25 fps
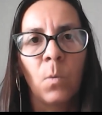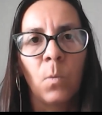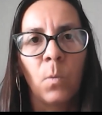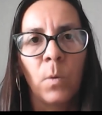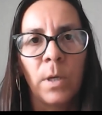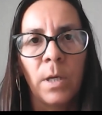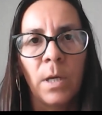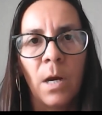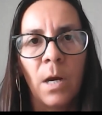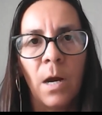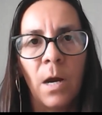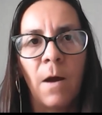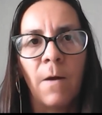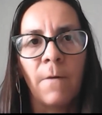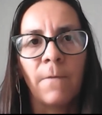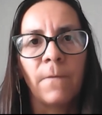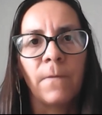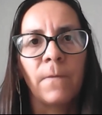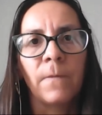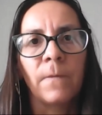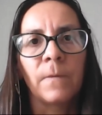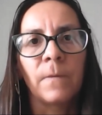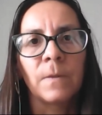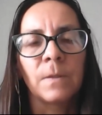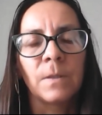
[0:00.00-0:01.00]
we
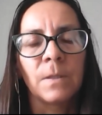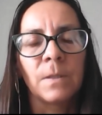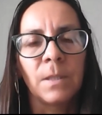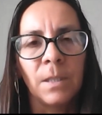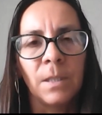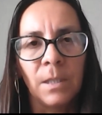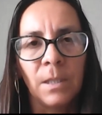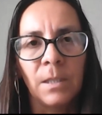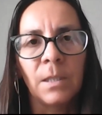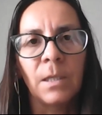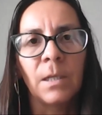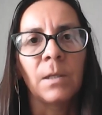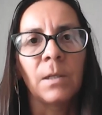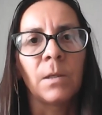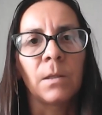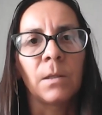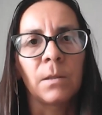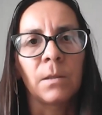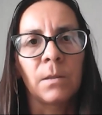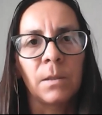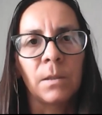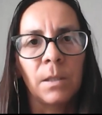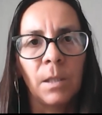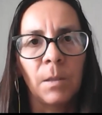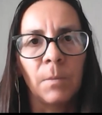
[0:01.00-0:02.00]
have seen and
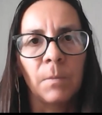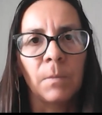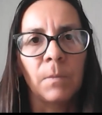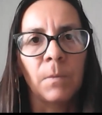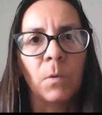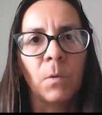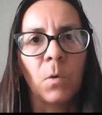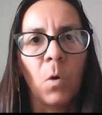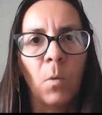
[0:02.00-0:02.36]
keep